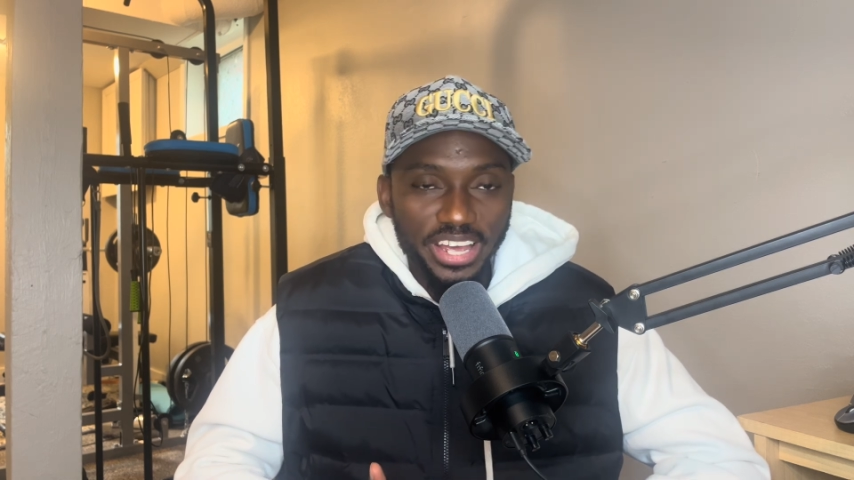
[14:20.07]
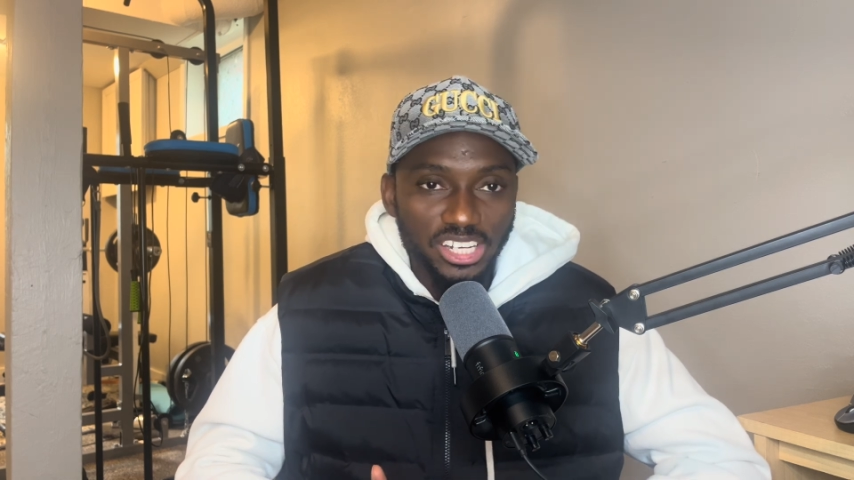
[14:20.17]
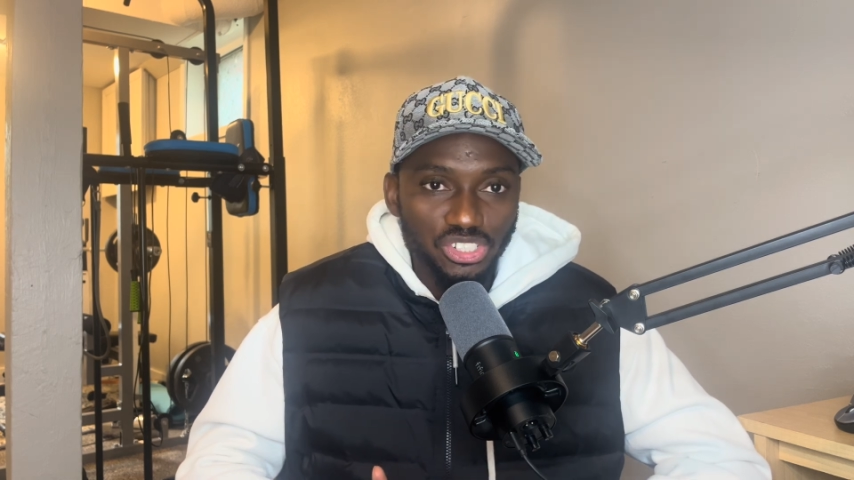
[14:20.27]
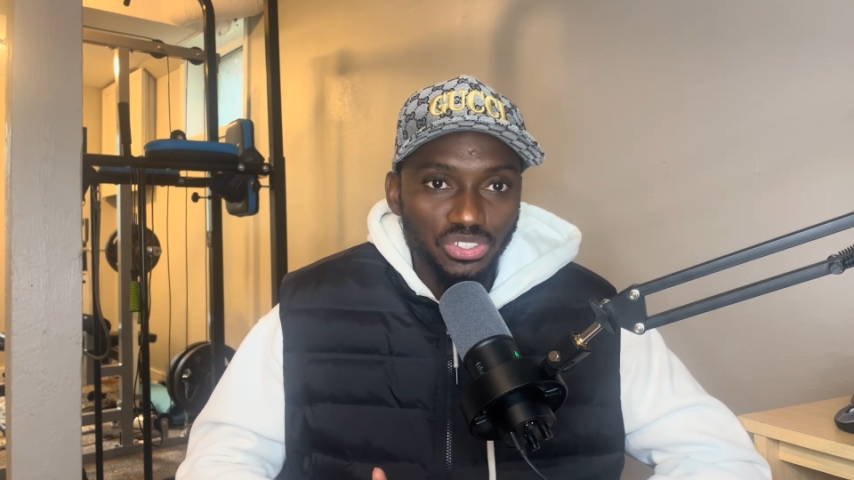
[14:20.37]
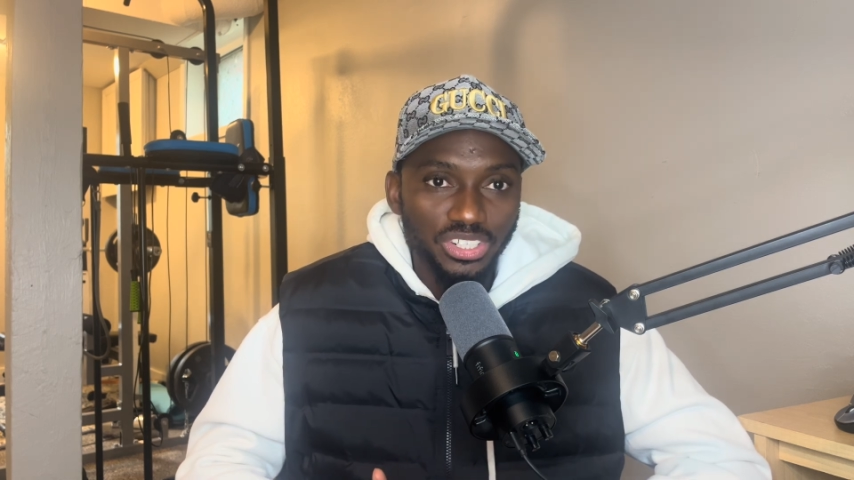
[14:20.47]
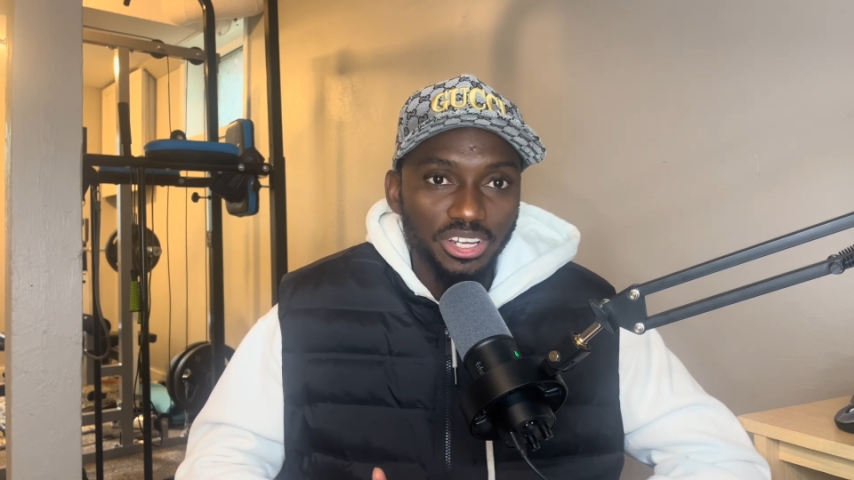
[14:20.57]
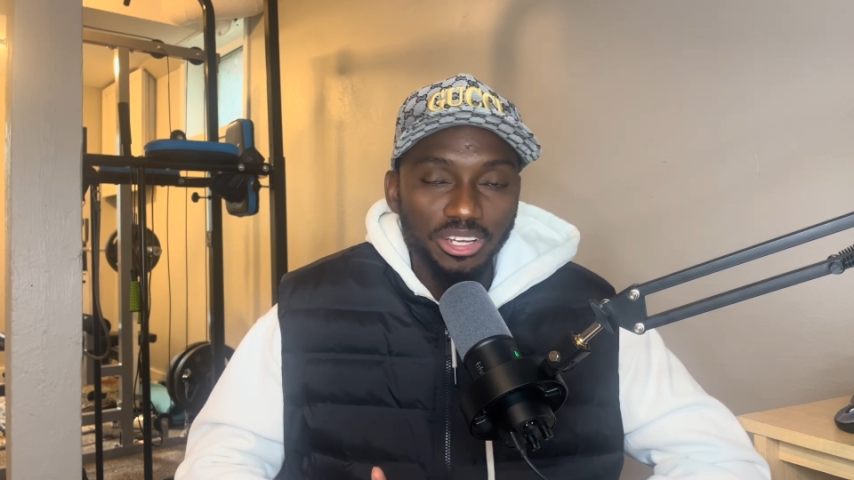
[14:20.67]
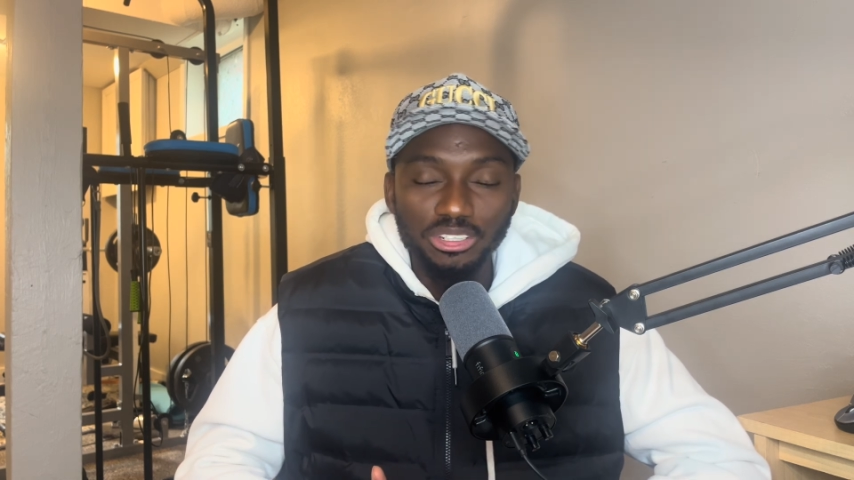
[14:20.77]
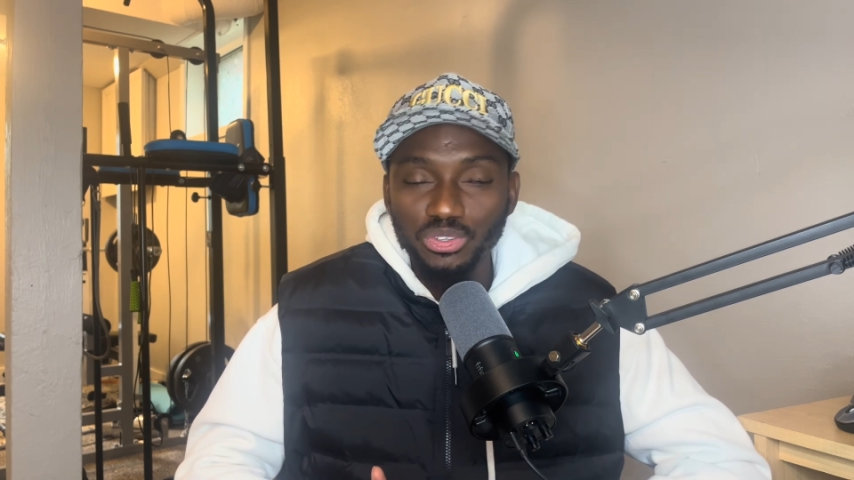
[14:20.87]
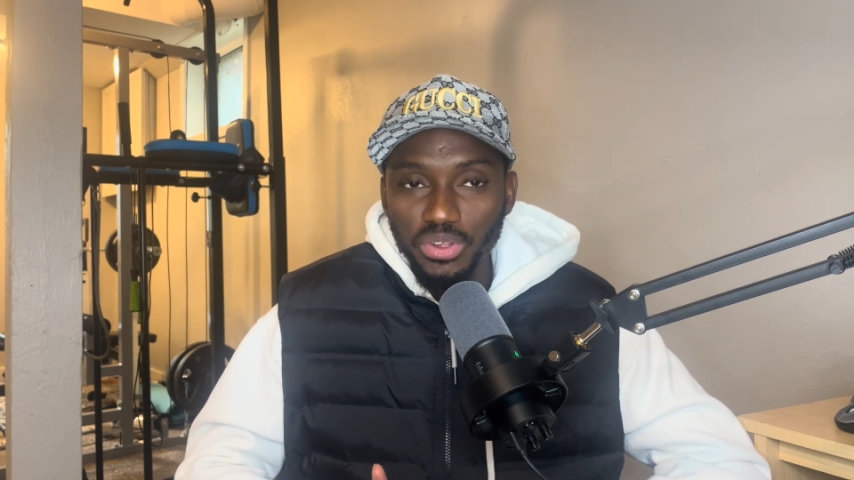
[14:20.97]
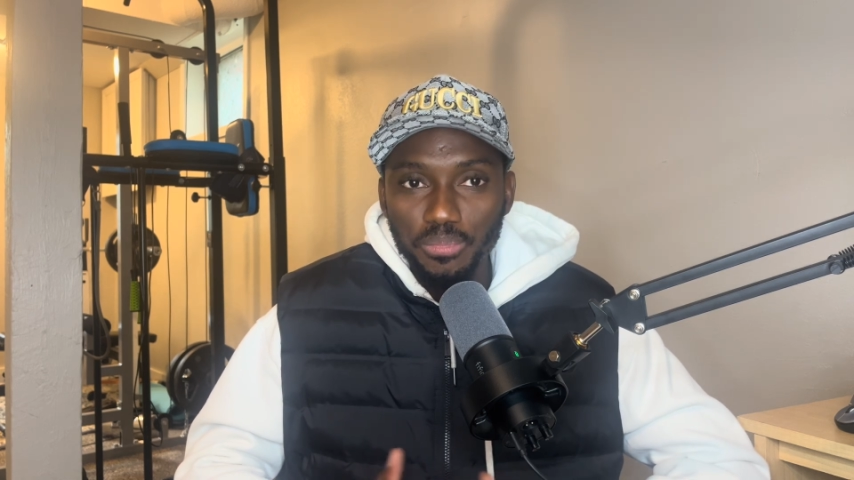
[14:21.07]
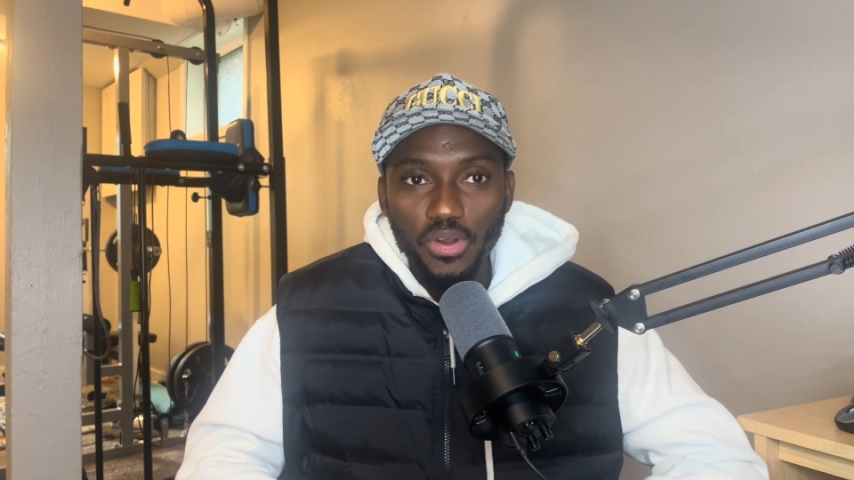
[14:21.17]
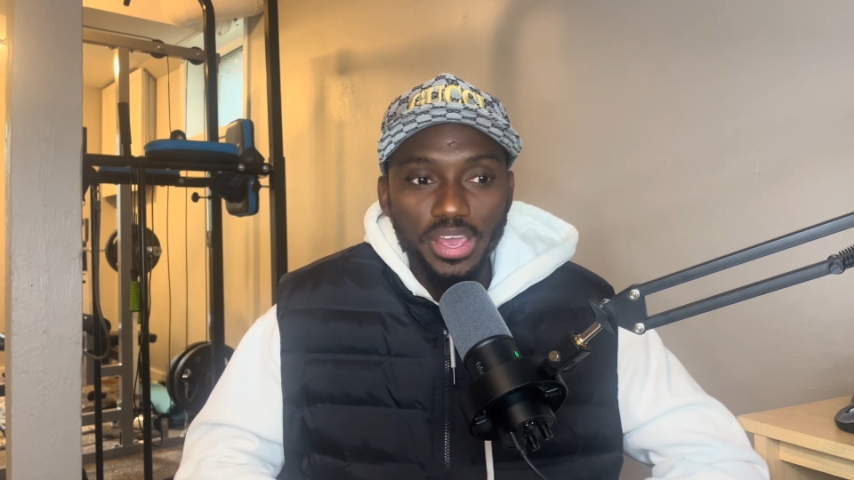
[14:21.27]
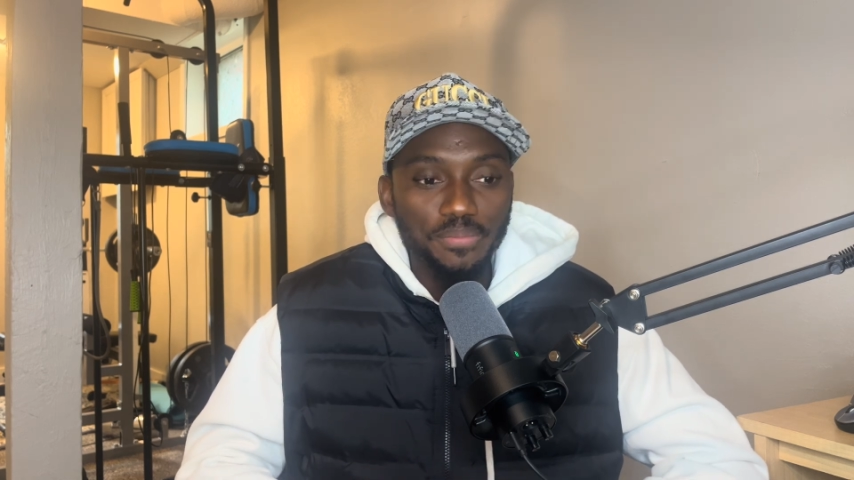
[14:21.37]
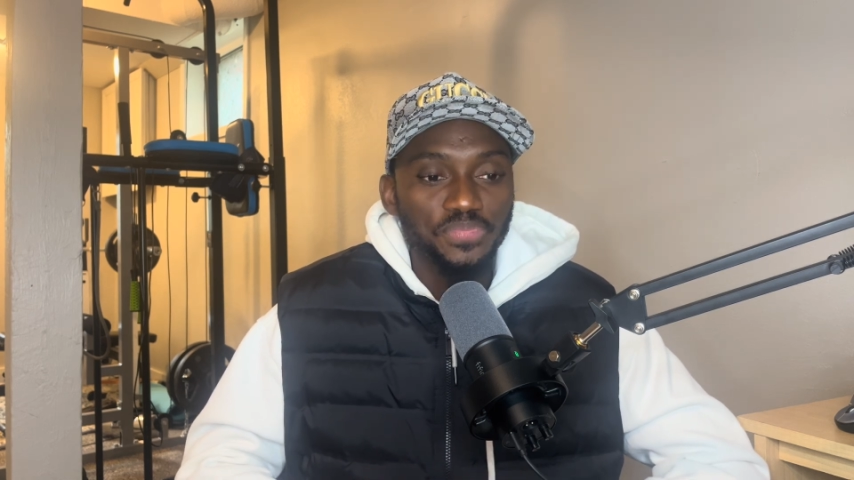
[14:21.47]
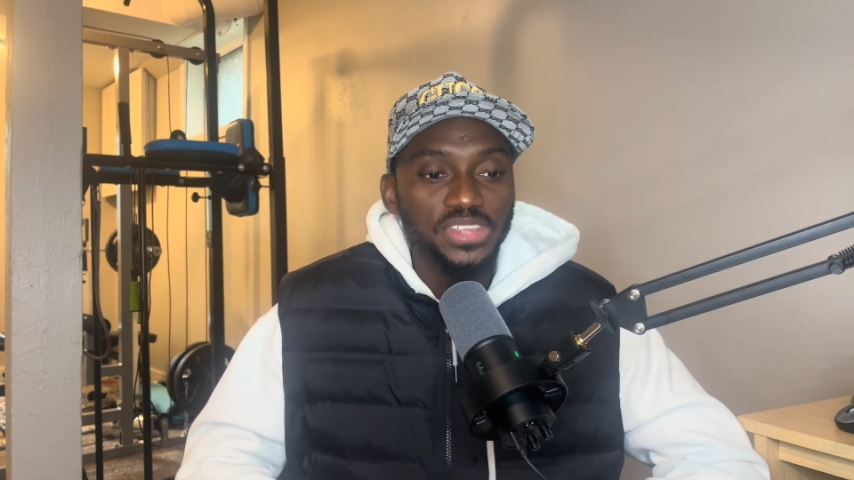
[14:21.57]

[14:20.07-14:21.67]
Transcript: assured the 3 point.